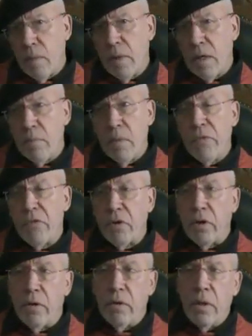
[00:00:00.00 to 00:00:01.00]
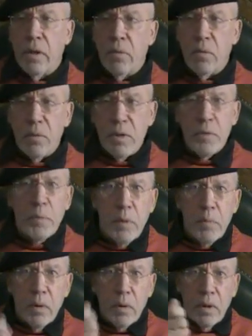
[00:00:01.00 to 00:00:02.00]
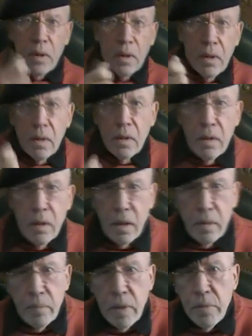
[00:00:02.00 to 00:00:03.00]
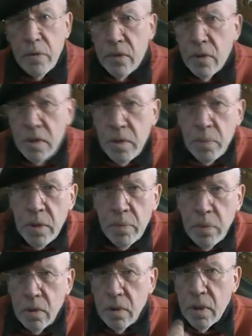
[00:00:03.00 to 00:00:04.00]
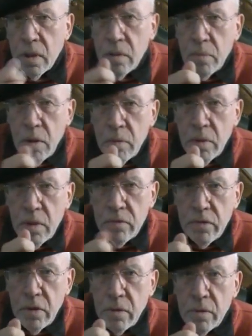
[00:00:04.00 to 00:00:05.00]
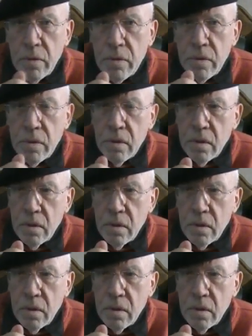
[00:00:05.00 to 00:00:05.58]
about a month ago, and there were all these people, like maybe 30 people, looking at mobile phones.